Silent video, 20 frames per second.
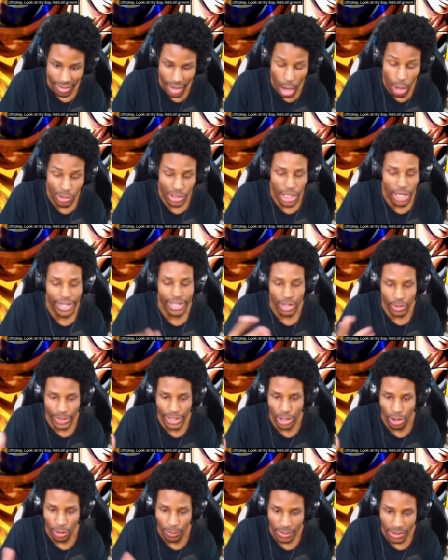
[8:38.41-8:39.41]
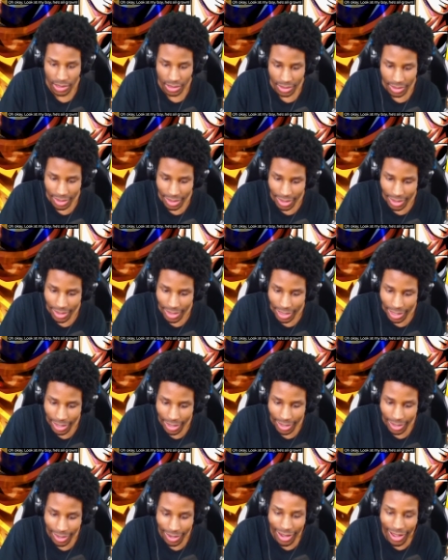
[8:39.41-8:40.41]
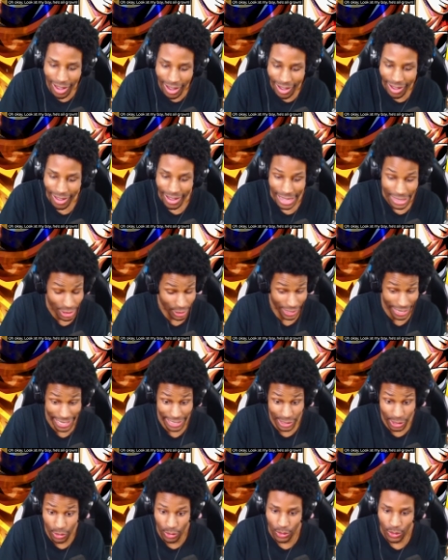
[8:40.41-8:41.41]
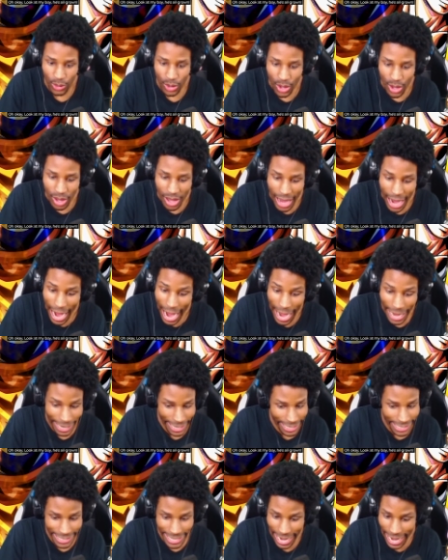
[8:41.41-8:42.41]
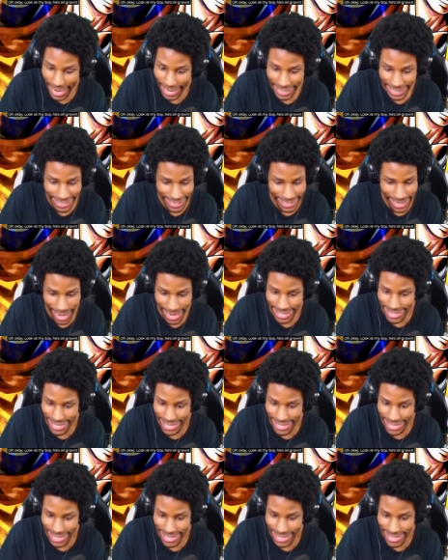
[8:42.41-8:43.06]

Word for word: Oh, sorry, three dupes. Uh, thought I had two. I, I, I,